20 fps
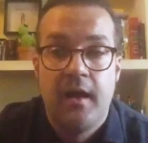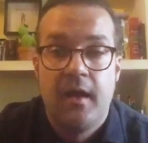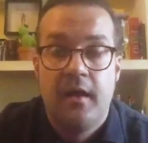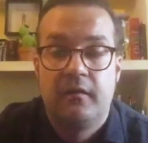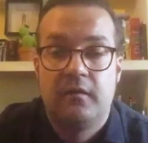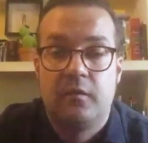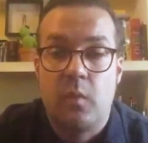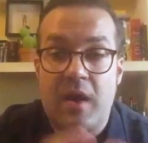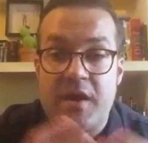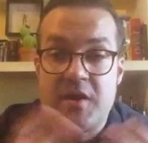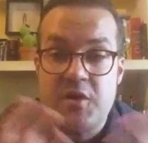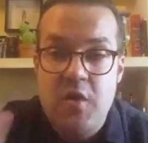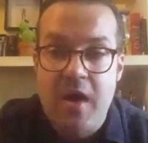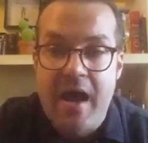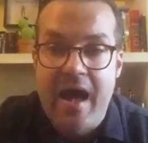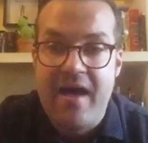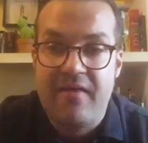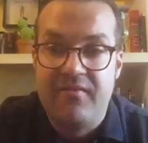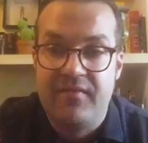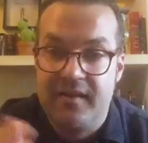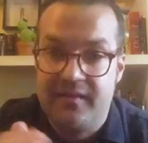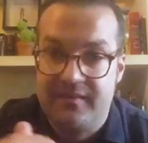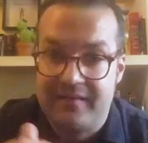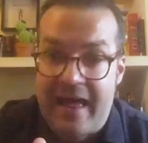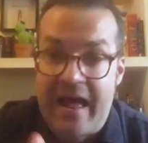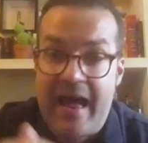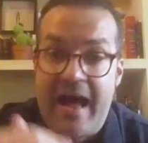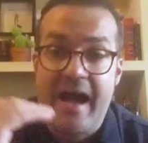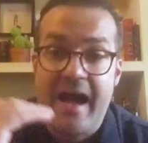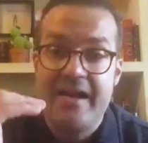So what you have, it's
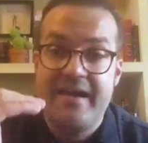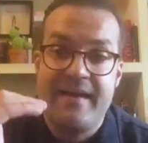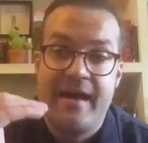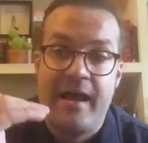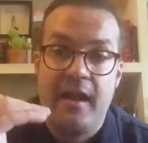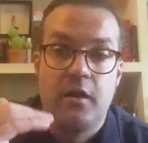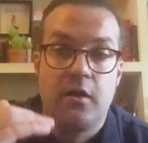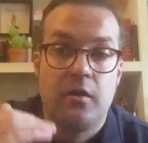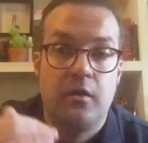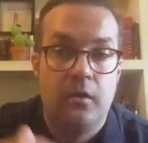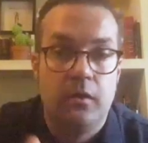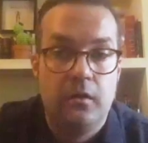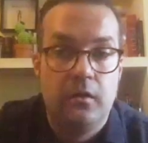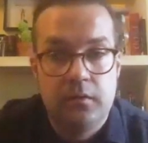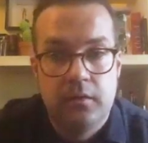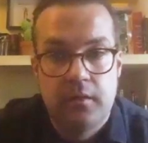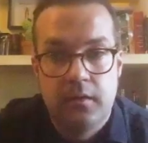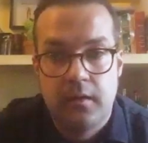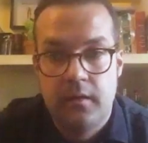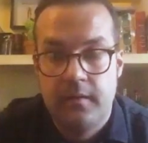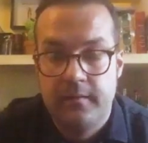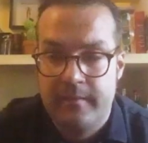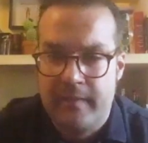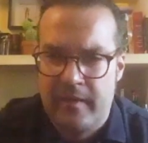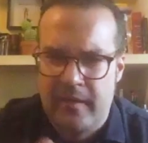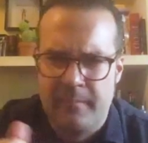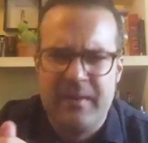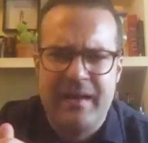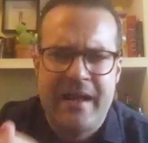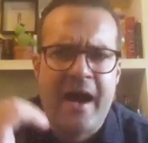high in alcohol, a,
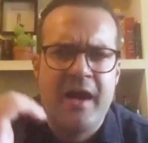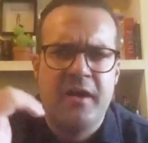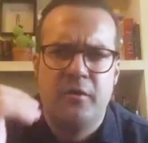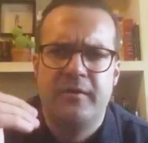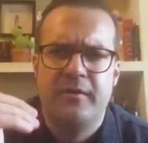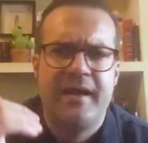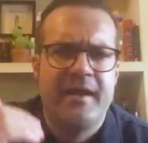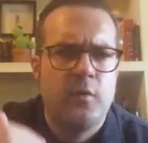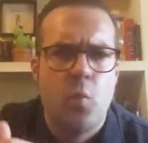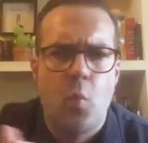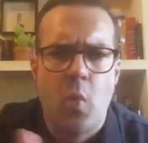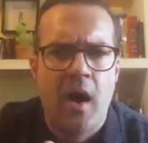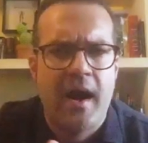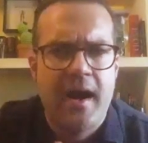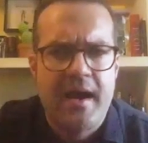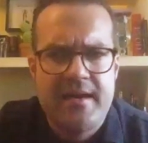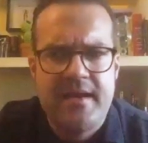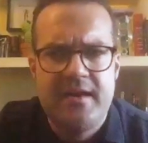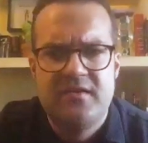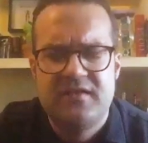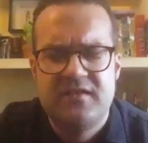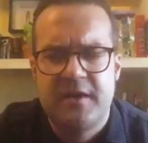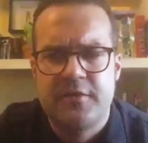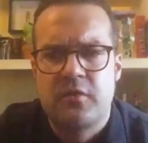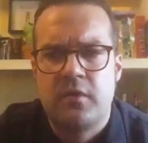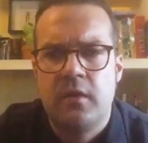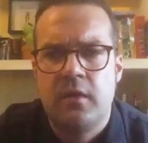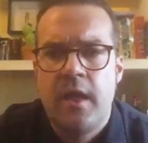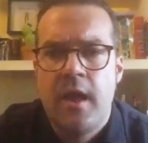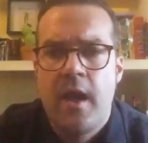a bit higher than wine in
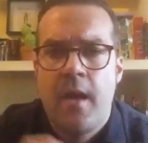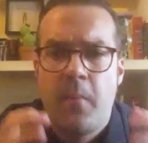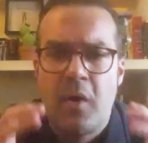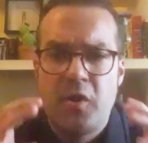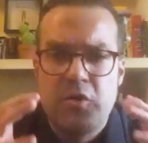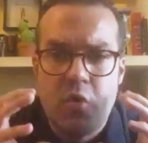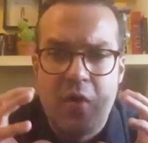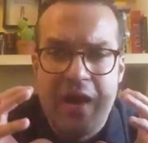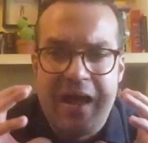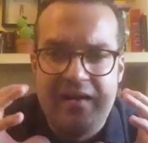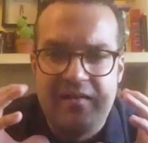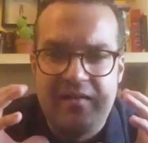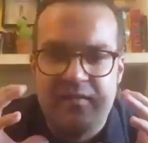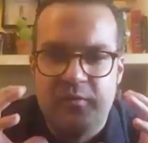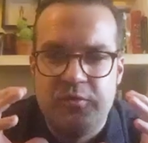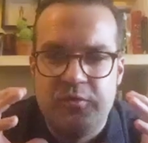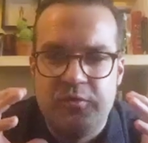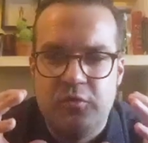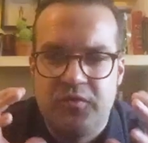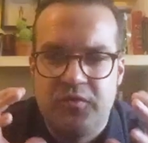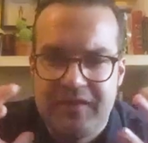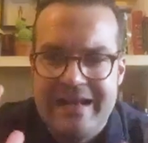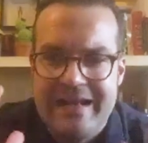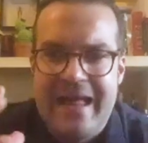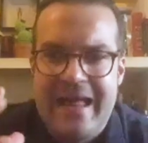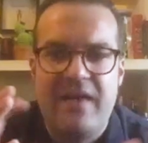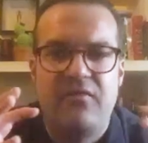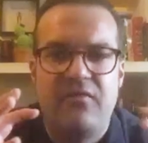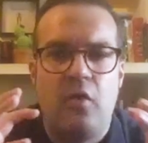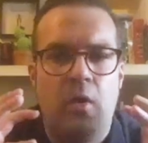general, but you, have, you still
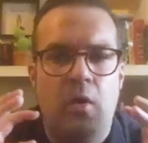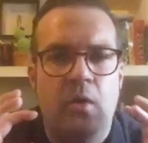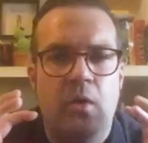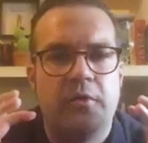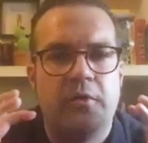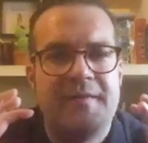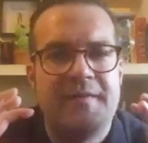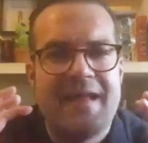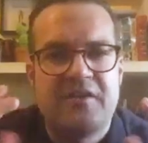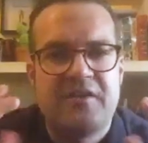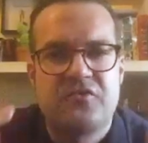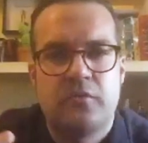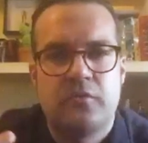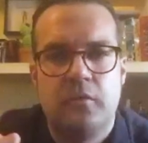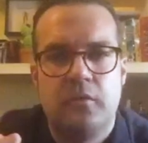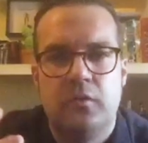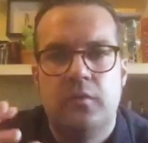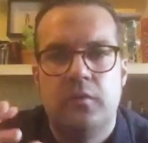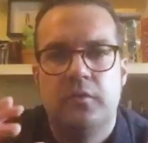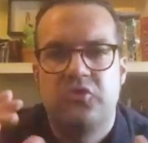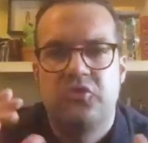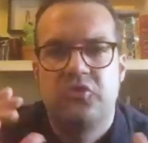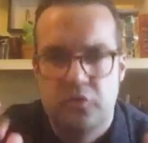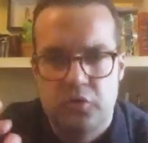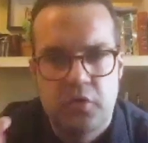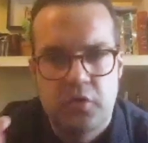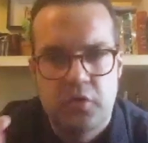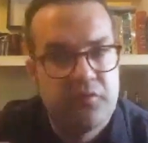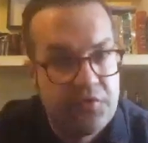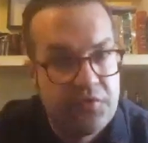have all the natural
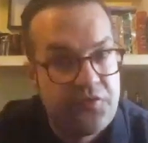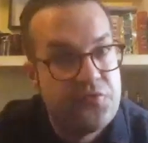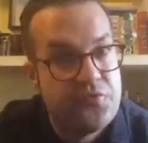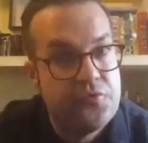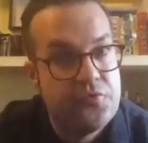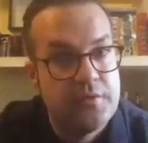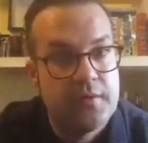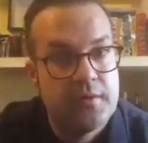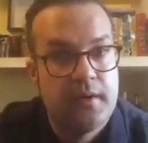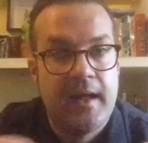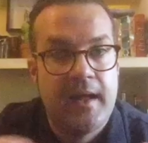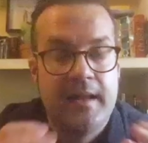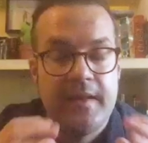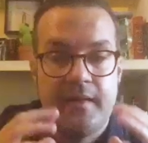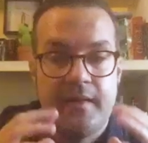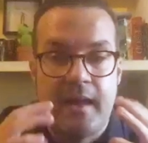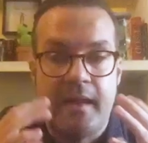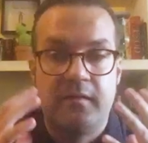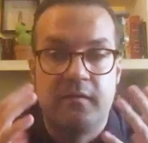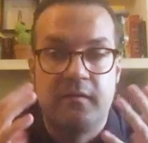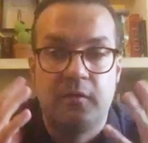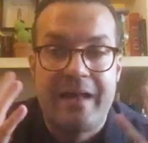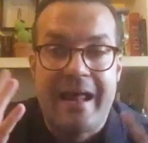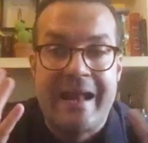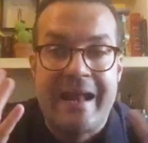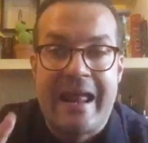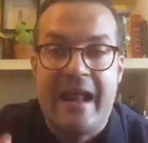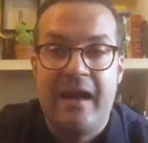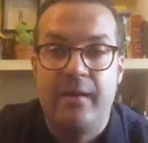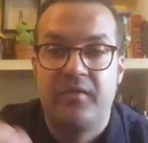sugar of the fruit. And, and so that
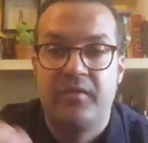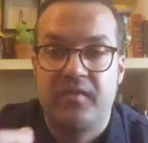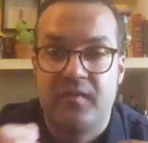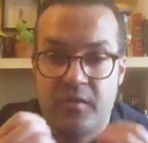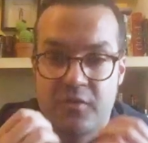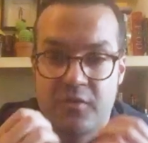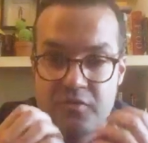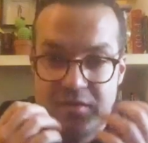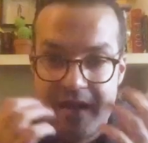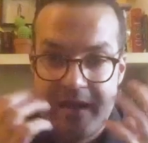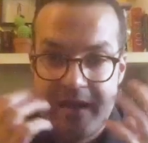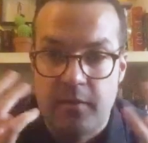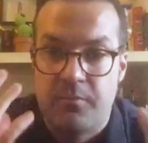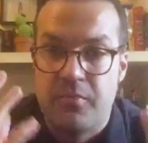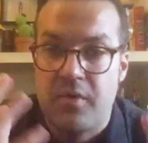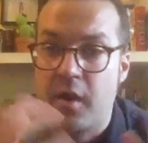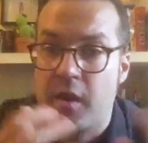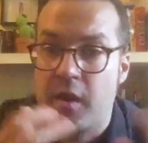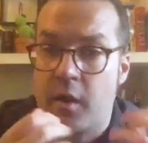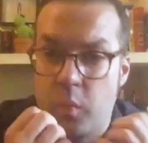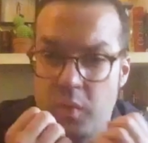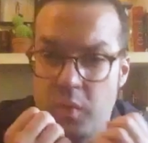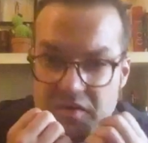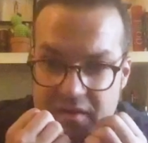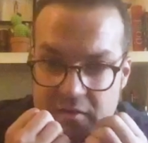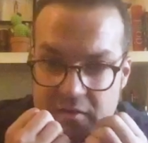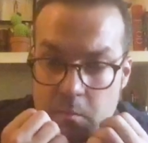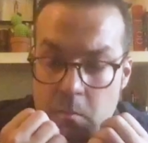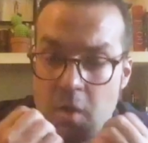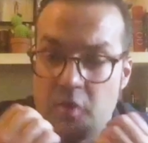helps create a product which
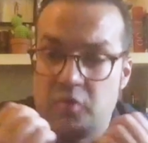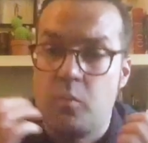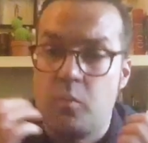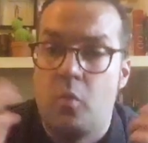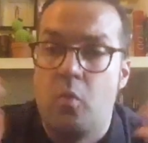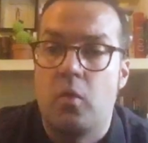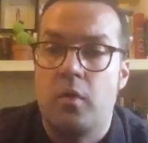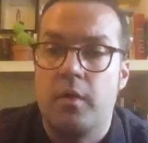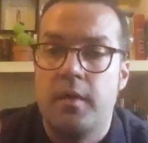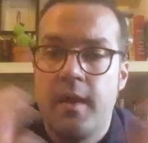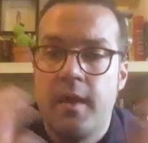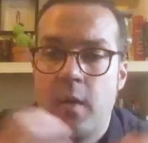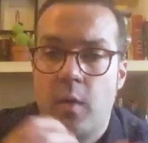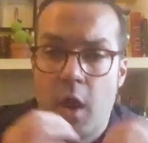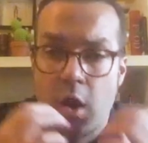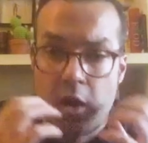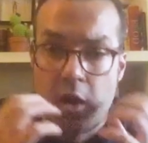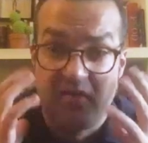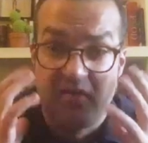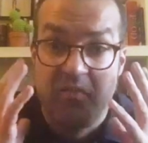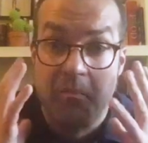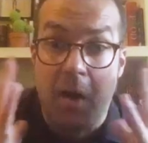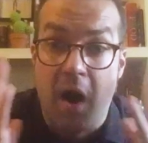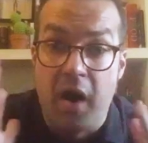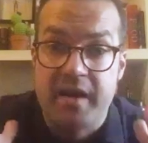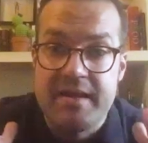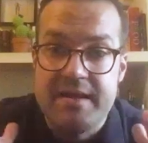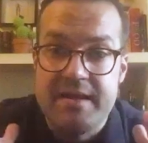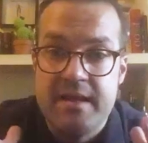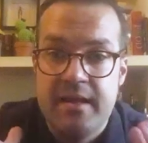has much more, a lot of
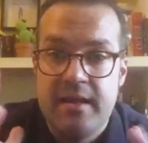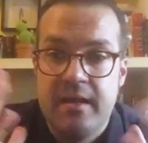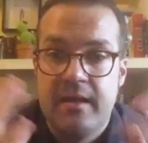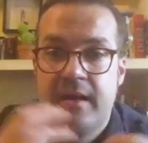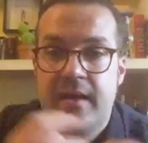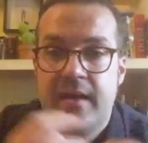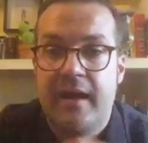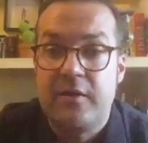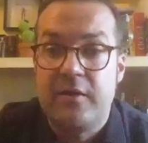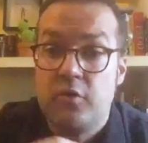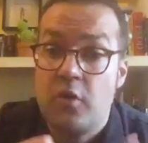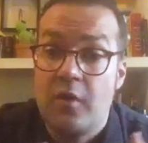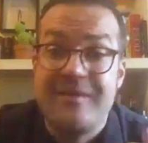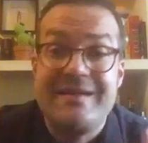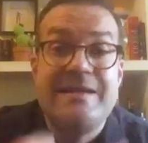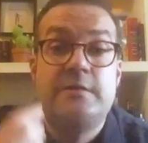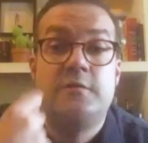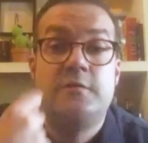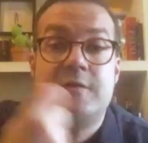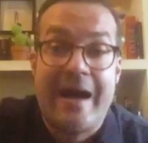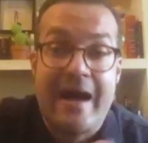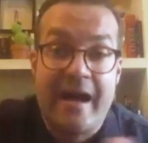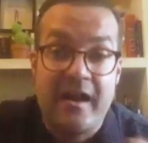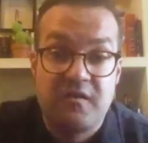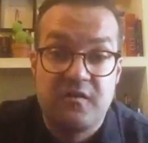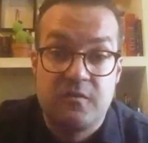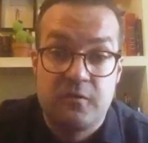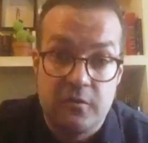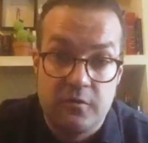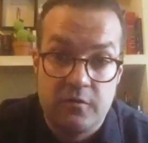body, and you don't need to add
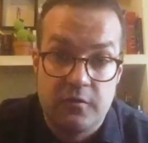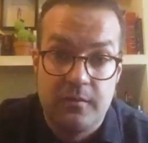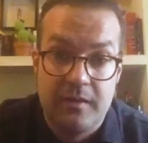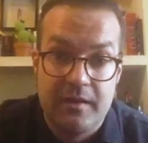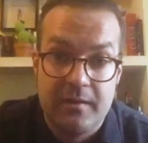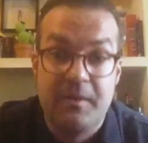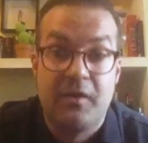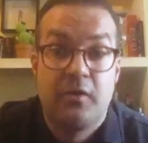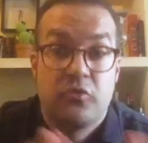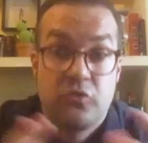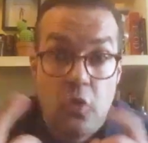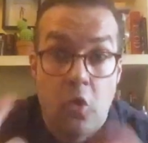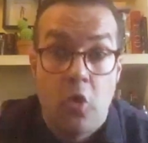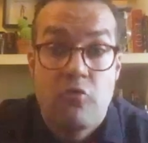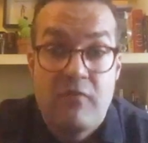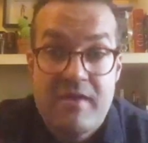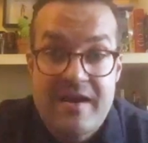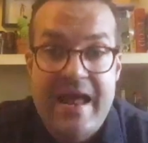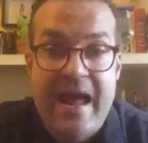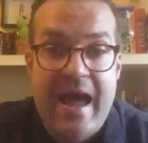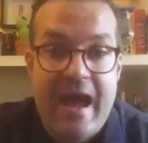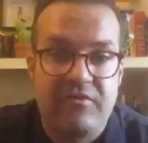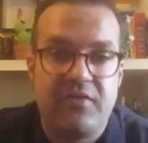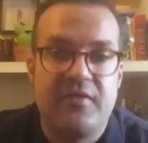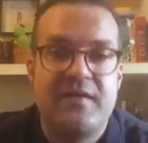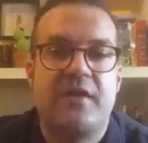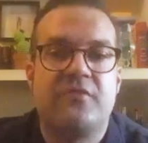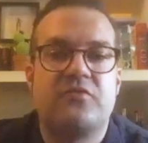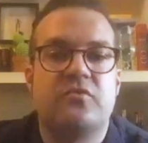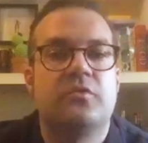sugar to it because you already have the
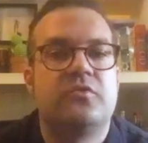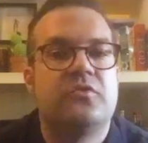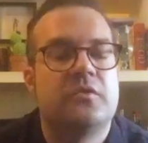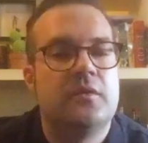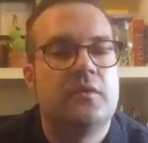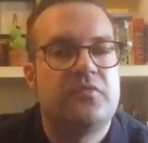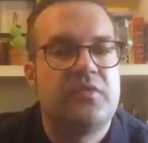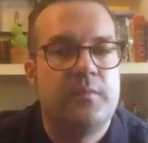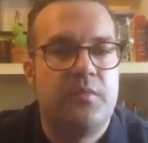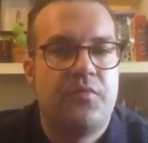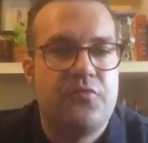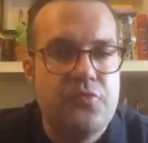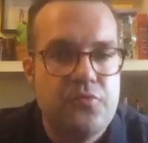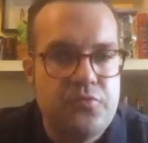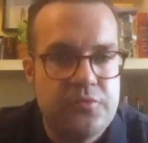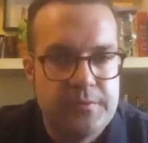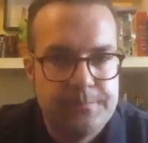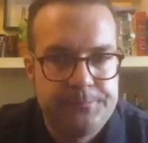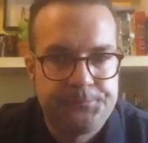natural sugar from the fruit.